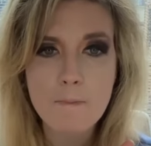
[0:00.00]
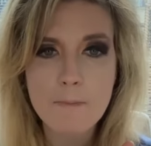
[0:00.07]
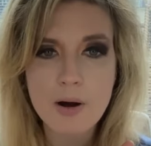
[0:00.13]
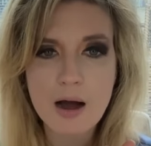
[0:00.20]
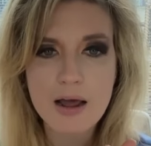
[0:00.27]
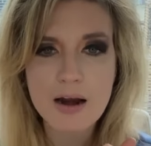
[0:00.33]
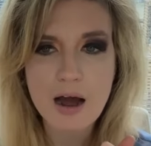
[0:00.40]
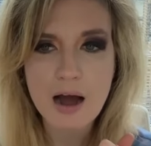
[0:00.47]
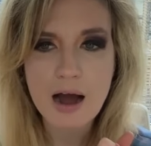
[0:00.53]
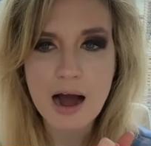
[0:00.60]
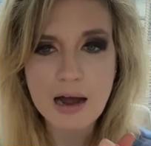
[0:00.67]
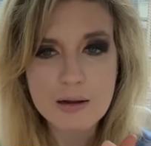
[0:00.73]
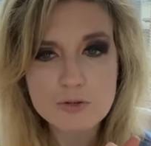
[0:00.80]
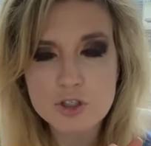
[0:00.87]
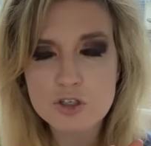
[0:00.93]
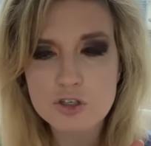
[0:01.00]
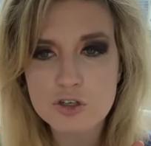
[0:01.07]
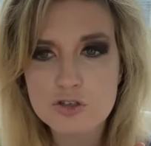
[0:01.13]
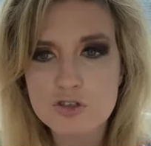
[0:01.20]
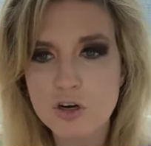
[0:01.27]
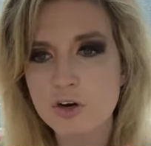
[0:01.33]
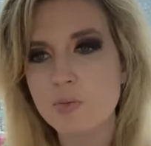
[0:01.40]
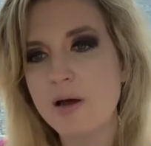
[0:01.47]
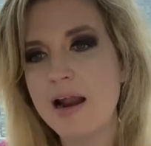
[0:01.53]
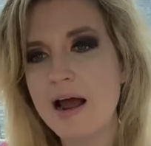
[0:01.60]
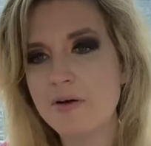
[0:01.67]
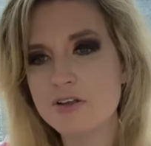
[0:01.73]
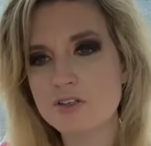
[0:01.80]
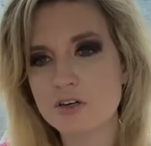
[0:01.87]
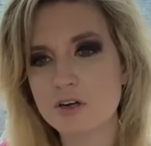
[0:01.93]
But uh, I'm just concerned about
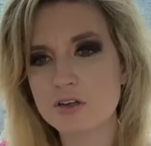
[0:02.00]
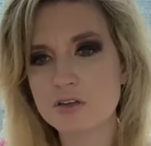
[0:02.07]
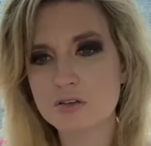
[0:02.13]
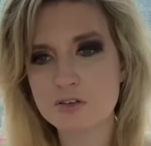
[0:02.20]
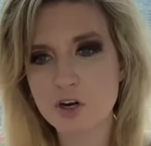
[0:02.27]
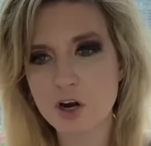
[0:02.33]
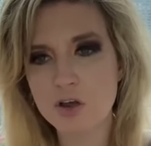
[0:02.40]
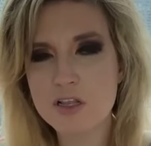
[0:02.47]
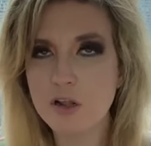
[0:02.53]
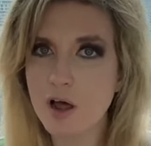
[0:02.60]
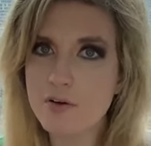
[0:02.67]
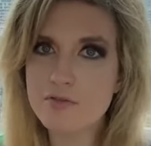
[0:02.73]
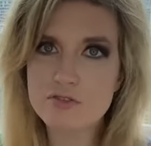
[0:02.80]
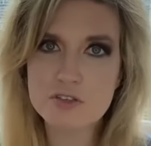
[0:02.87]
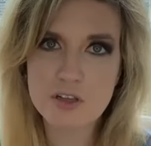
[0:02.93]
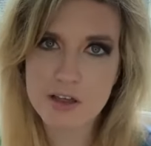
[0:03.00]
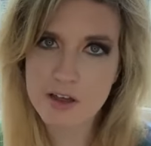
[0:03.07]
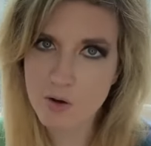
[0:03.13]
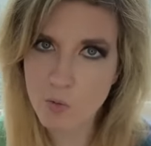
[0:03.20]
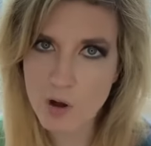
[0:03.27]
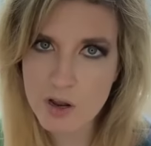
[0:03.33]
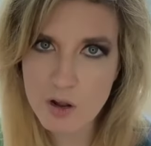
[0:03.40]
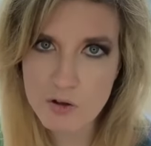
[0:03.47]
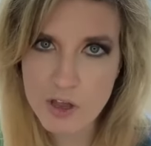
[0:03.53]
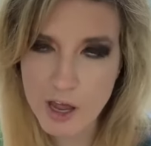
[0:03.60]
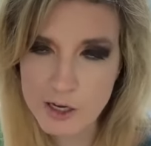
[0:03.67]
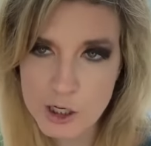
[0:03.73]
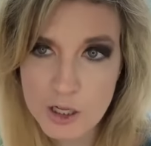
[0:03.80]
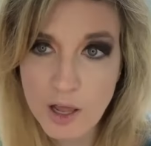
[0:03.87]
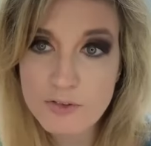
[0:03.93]
how he's gonna, you know, he loves like a one
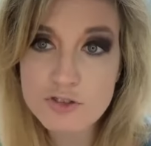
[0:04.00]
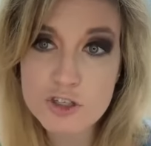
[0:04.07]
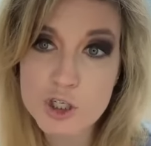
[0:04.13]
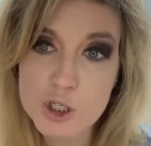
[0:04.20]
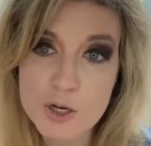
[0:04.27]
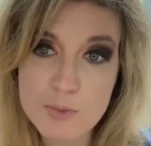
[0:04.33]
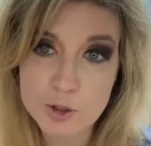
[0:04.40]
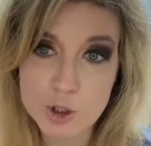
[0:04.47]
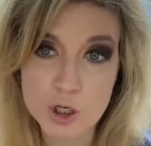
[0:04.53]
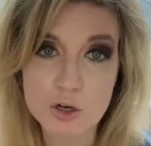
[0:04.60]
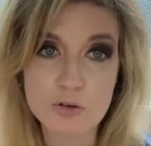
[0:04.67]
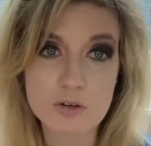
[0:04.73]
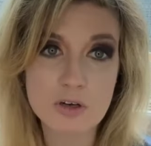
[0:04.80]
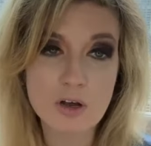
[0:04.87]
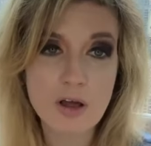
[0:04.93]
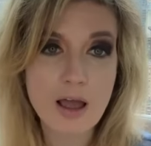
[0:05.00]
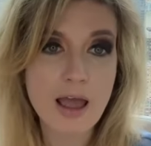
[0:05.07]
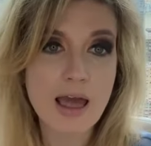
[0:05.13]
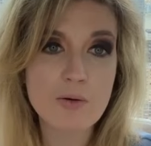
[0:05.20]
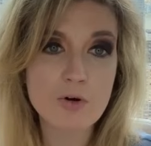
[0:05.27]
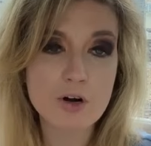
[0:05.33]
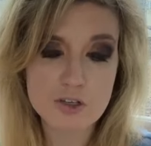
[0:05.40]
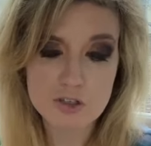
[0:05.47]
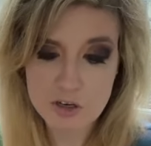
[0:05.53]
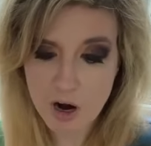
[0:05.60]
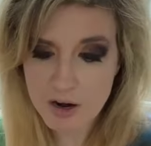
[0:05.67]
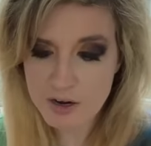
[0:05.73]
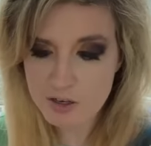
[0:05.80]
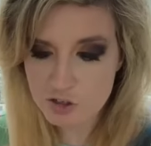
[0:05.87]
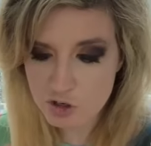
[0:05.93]
location. He loves a cheap shoot. And when he
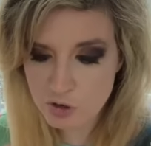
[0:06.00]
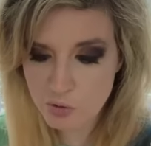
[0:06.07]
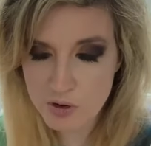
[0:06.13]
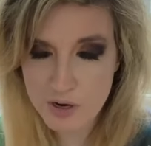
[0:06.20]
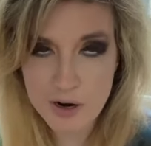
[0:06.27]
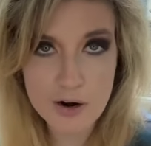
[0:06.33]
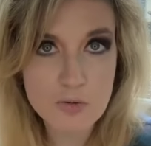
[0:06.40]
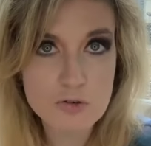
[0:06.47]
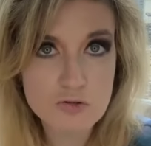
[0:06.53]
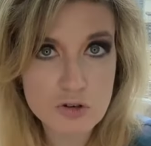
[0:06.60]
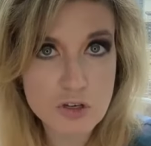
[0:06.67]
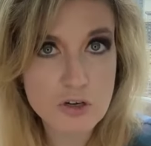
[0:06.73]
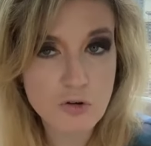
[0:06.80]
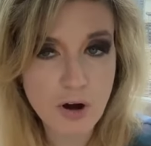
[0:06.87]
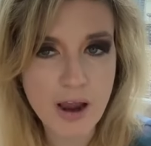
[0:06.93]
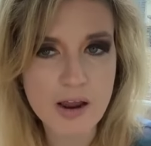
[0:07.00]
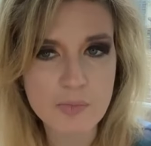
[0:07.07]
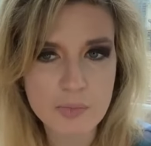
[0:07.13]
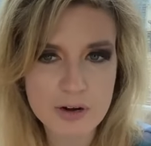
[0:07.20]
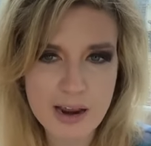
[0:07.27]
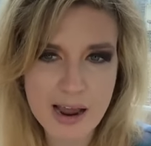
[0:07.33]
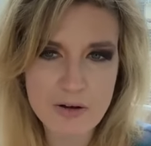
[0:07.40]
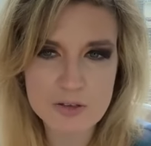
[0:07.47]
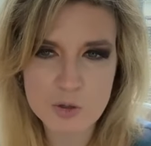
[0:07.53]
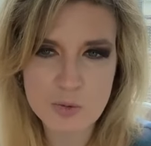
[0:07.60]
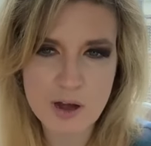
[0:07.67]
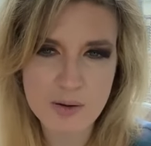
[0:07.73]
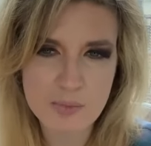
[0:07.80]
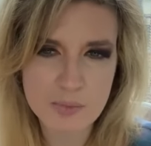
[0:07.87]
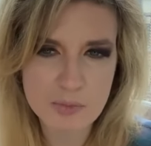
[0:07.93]
started his career, it was really great. But now it's
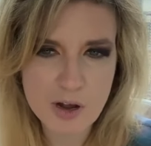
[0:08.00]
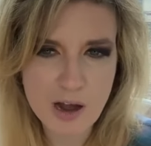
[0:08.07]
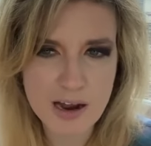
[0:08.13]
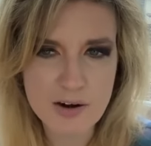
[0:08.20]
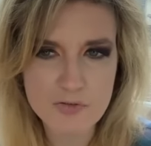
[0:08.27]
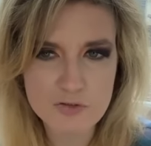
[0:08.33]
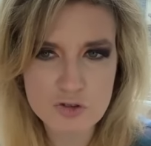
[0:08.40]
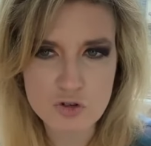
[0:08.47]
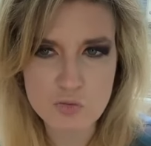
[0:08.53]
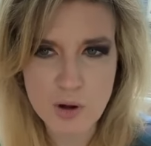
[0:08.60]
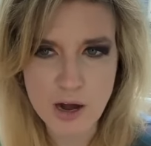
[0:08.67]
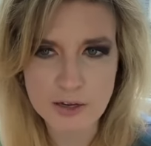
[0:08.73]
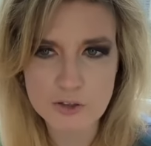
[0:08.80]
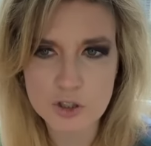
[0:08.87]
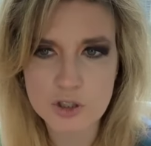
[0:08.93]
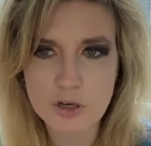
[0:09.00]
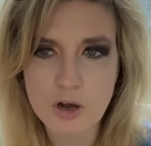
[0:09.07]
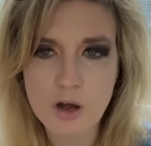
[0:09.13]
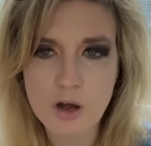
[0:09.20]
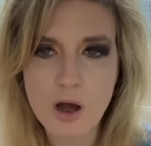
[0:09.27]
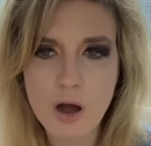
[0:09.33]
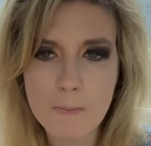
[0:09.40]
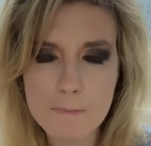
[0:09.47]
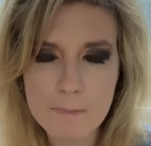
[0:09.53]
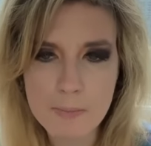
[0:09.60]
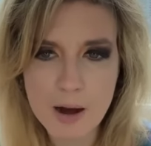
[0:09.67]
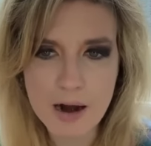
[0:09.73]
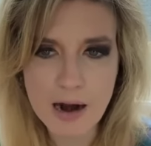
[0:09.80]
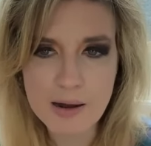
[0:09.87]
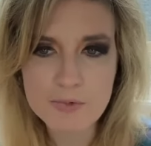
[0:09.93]
become kind of too much.
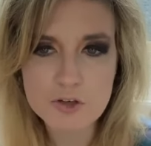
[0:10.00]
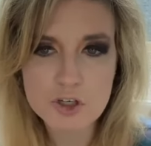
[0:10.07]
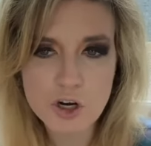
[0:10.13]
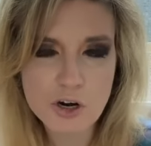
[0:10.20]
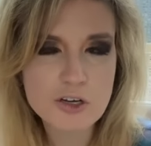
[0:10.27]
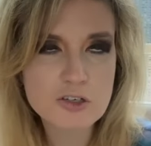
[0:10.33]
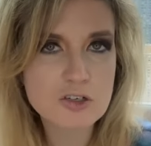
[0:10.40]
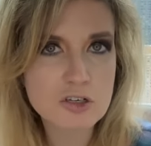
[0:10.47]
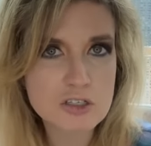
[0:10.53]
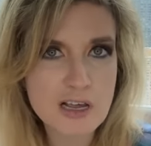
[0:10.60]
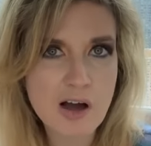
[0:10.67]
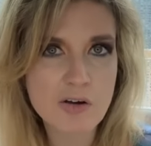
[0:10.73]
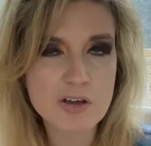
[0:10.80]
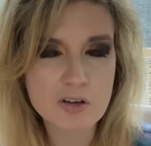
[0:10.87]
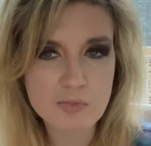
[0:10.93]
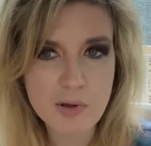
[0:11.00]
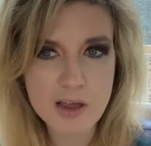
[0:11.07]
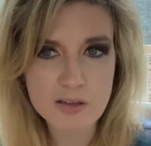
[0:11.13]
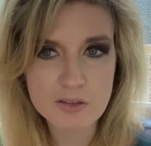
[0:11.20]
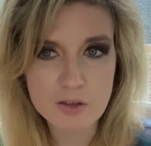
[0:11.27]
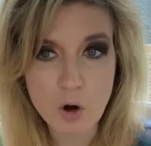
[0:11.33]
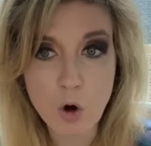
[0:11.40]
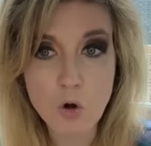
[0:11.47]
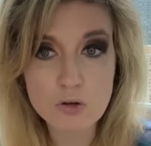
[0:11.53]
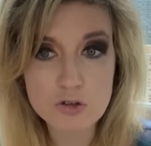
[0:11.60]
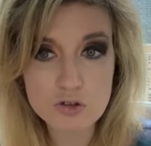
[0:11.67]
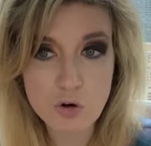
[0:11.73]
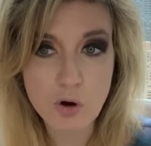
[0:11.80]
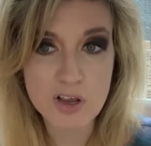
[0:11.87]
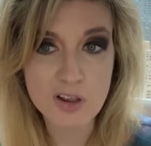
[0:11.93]
But I'm curious to see how he can make the whole
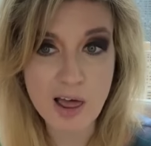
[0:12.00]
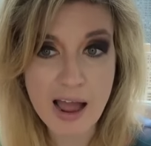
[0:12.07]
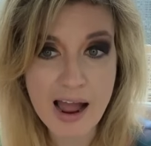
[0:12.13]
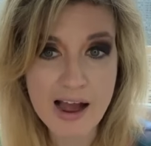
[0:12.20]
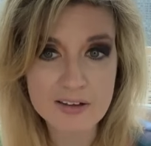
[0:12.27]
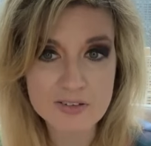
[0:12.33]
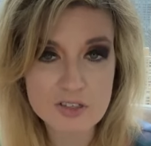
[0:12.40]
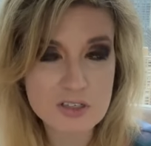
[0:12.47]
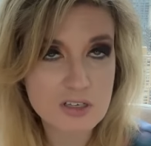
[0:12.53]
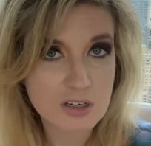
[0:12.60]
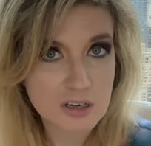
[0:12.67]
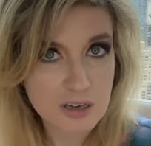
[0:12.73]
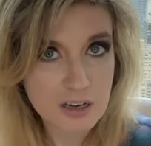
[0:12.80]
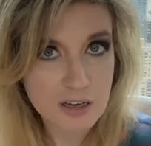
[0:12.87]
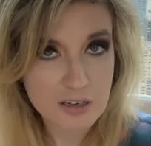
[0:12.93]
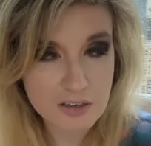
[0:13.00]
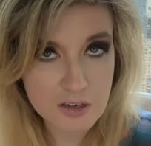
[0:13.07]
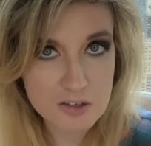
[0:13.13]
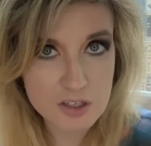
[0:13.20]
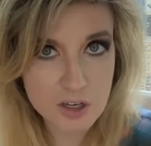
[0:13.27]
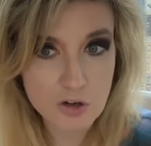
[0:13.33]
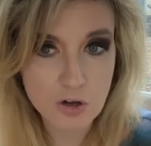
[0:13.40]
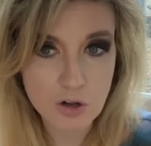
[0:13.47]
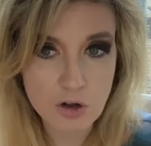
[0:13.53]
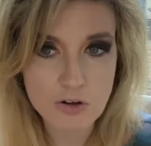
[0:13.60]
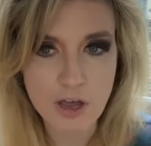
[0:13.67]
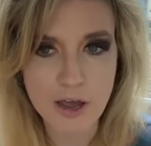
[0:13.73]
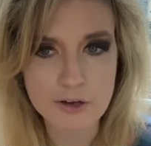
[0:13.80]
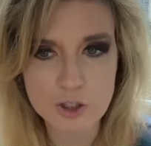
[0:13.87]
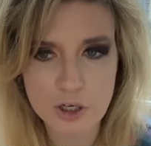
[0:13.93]
story last in the single
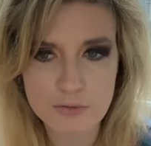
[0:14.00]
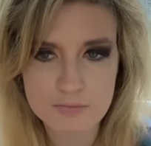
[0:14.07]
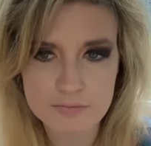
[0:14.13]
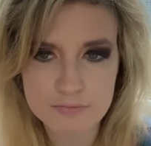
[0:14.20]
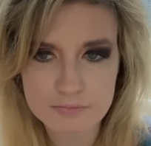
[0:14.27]
location.